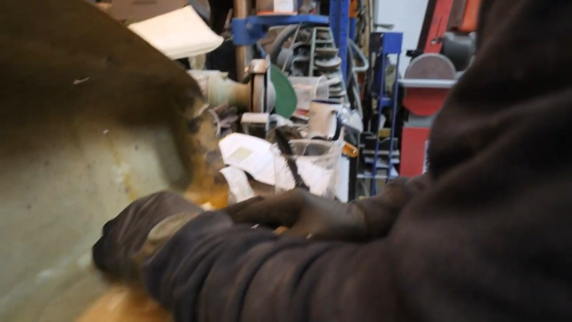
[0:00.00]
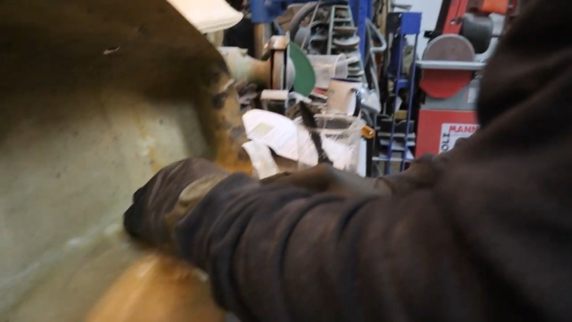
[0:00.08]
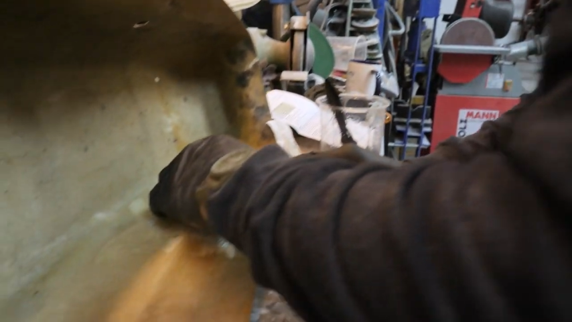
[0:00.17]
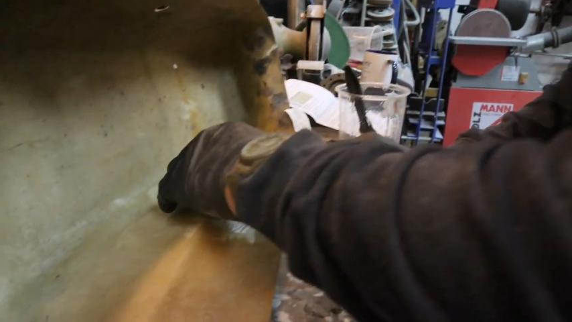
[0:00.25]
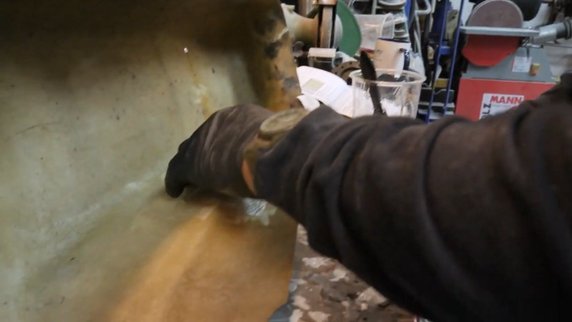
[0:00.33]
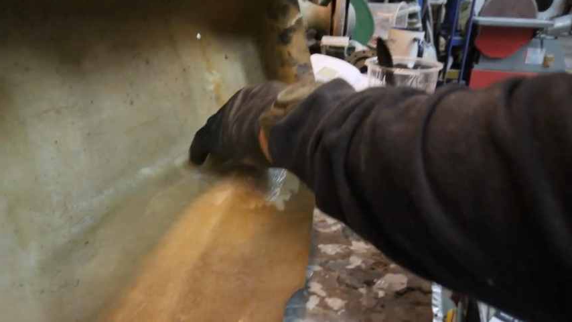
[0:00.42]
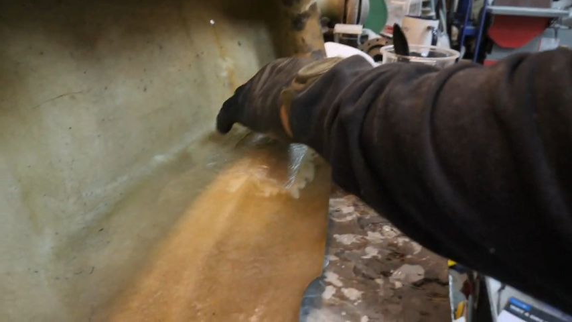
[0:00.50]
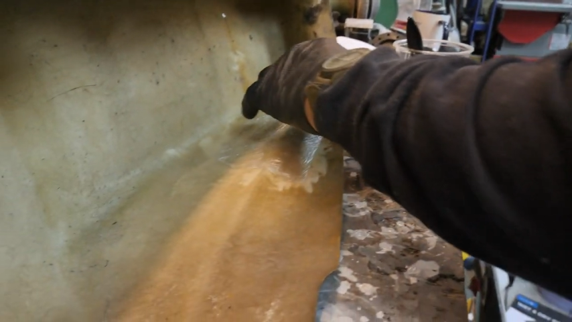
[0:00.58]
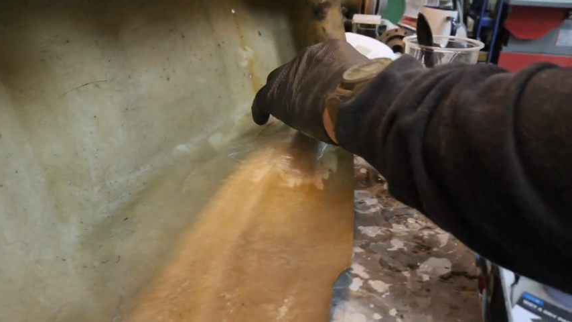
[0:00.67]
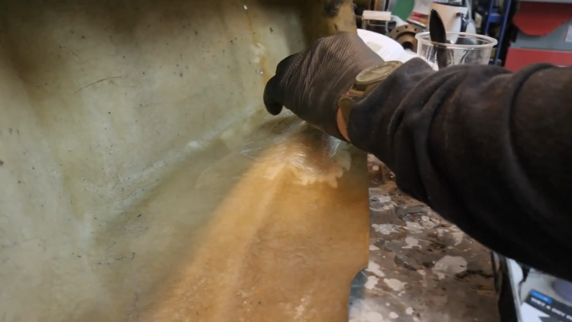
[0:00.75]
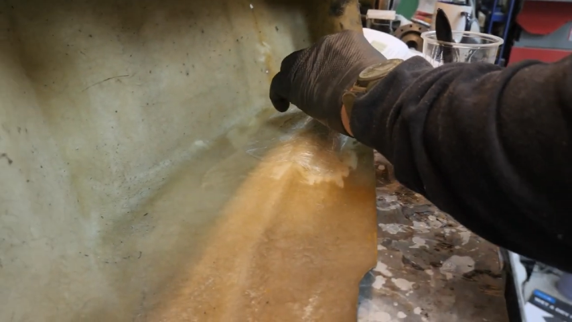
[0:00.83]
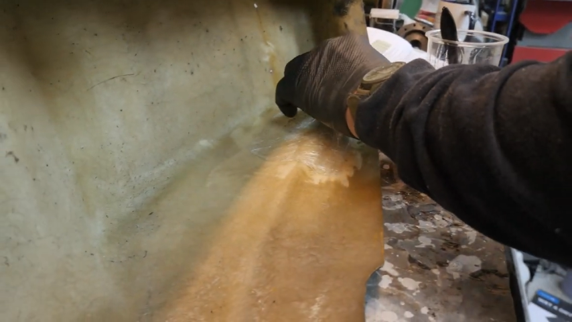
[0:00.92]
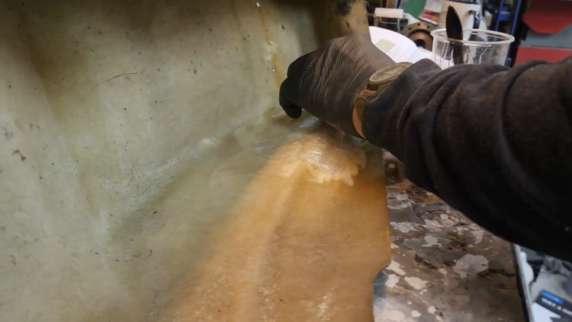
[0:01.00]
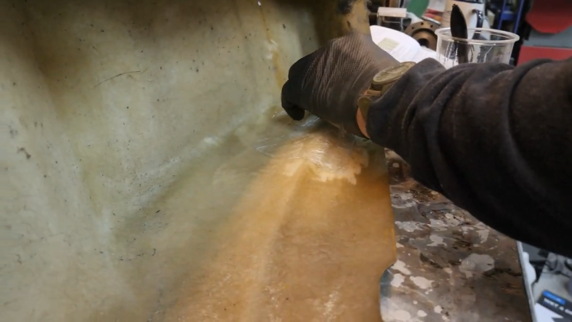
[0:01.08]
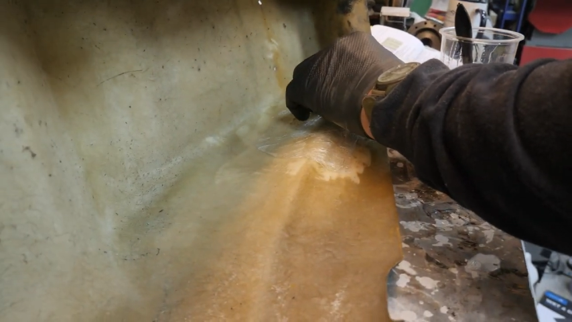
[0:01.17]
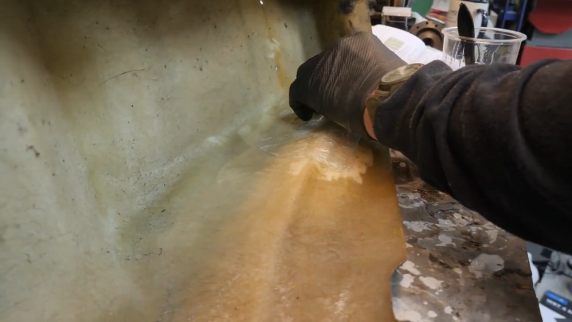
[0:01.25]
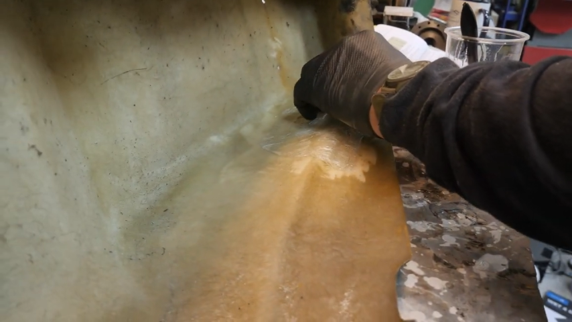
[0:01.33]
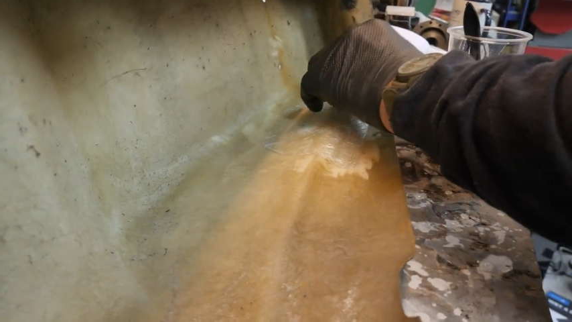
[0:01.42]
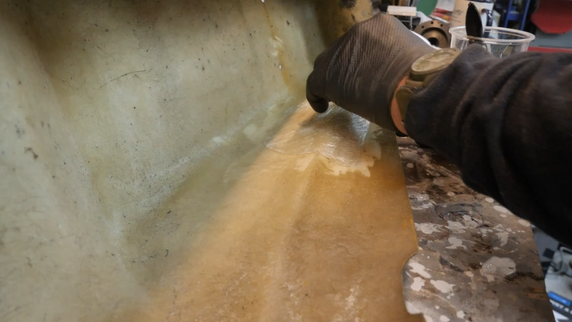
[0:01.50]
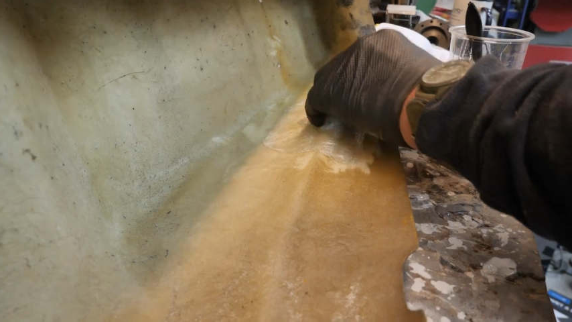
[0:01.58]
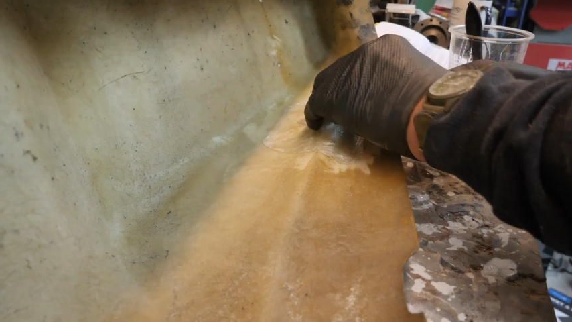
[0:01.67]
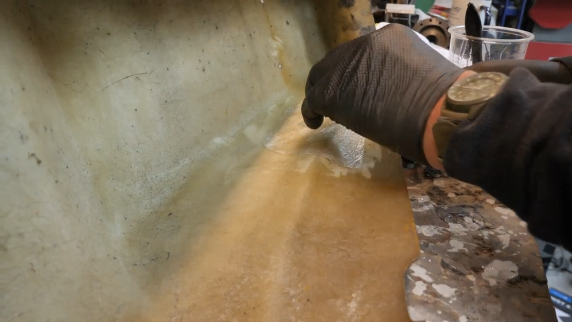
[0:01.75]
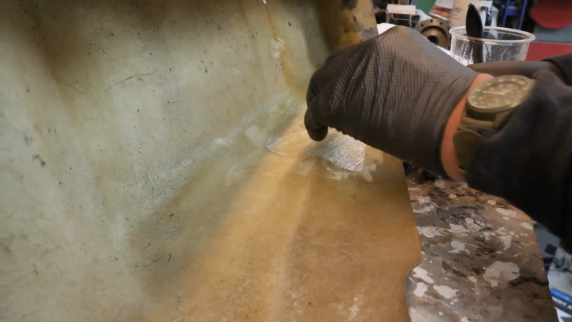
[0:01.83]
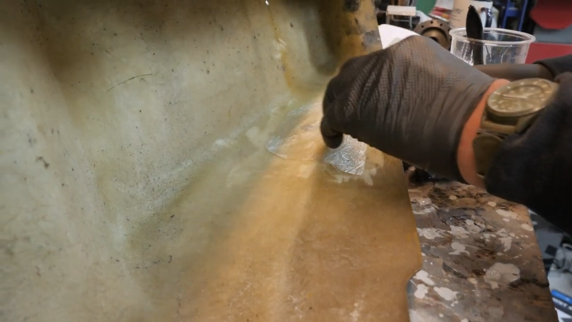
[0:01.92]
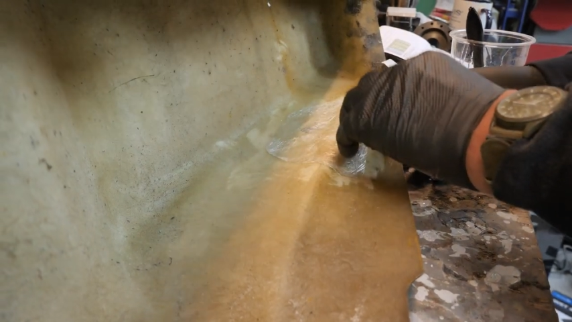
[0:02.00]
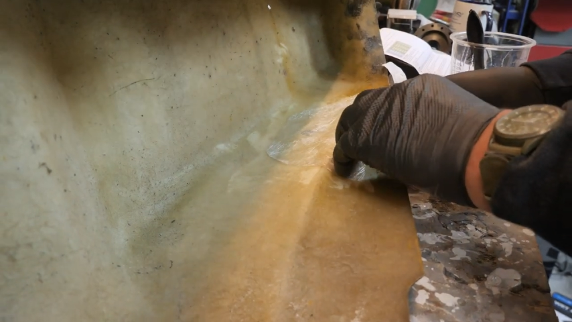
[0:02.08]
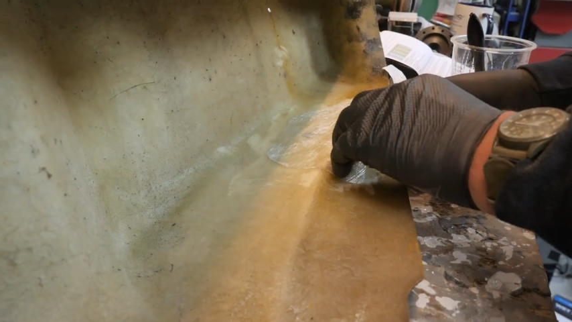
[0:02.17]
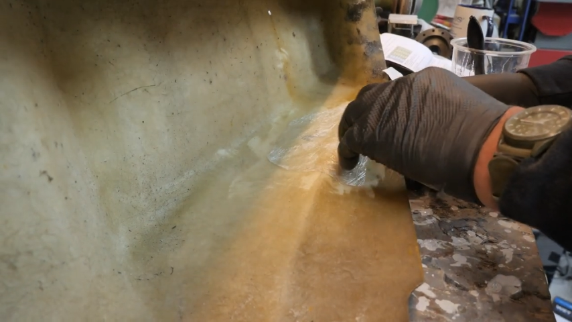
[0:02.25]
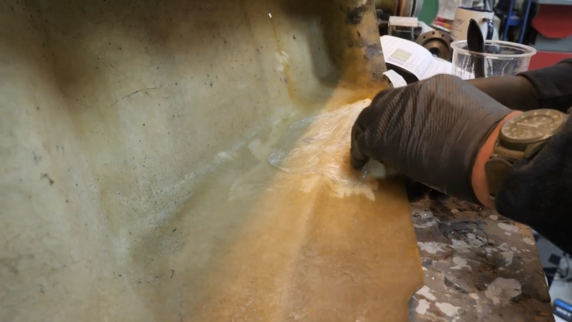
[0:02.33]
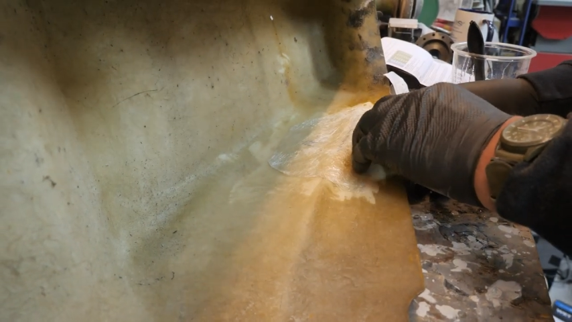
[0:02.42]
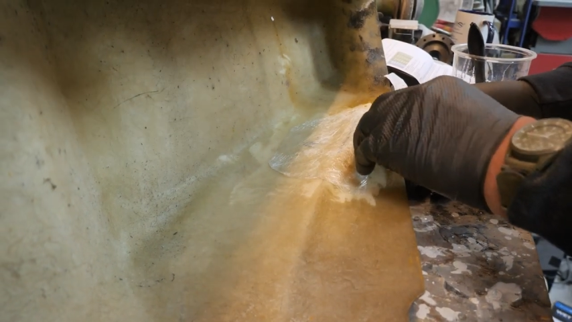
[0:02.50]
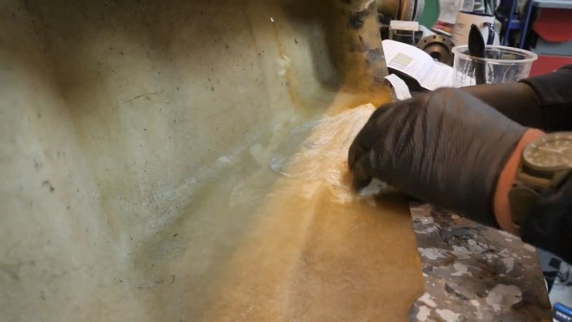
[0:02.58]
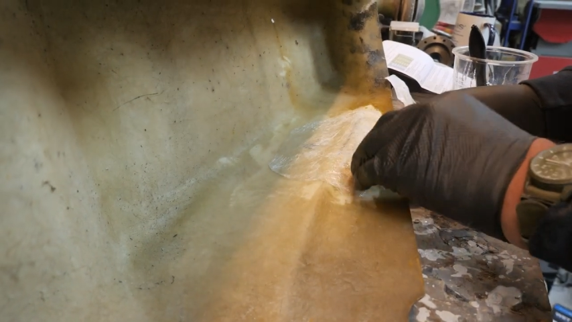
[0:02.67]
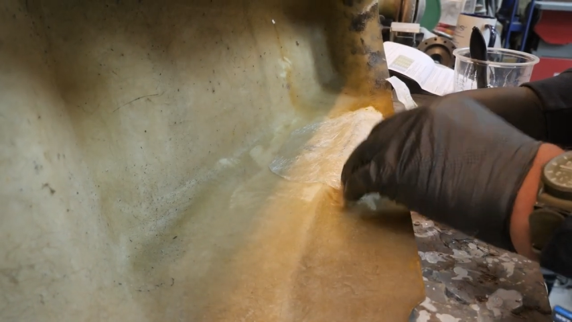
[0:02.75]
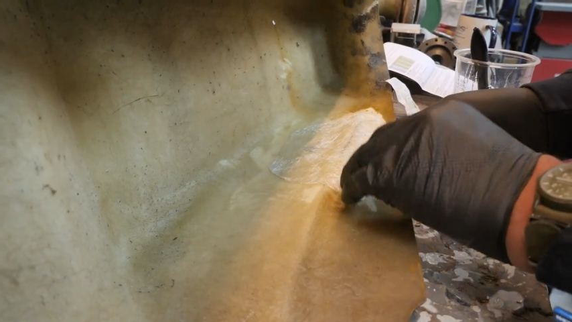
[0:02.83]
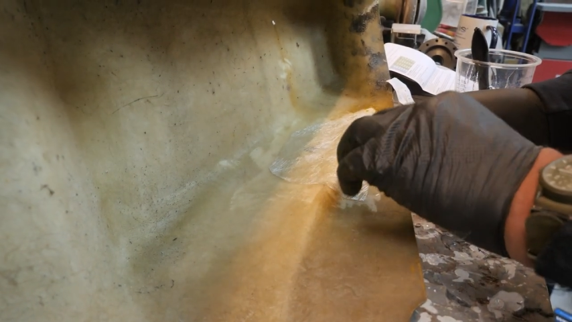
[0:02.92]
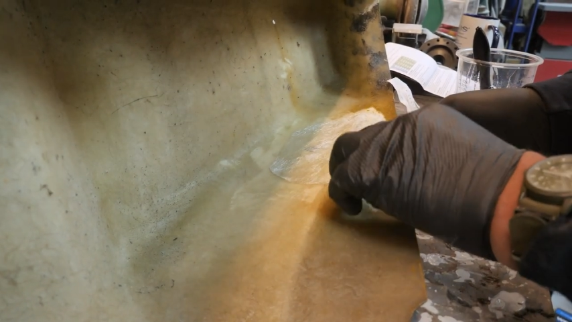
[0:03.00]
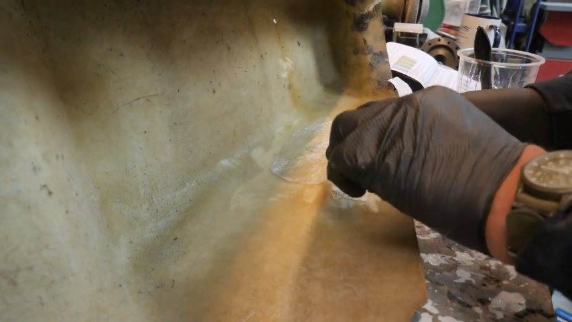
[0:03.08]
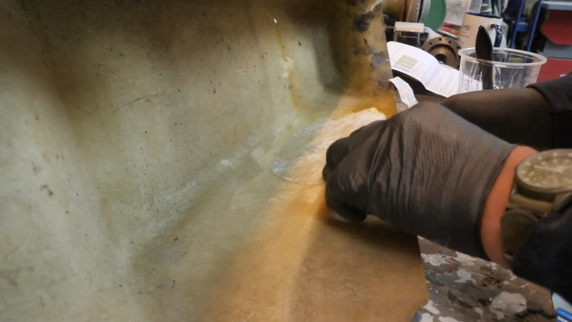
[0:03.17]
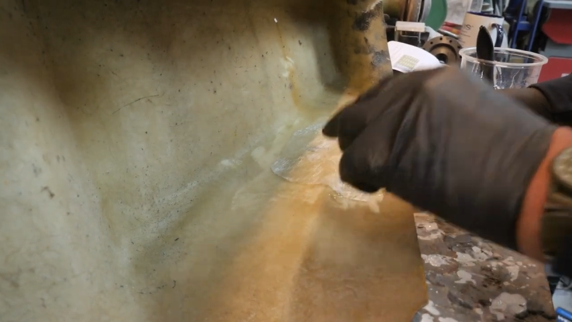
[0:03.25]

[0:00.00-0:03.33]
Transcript: Nobody's mouth can be seen.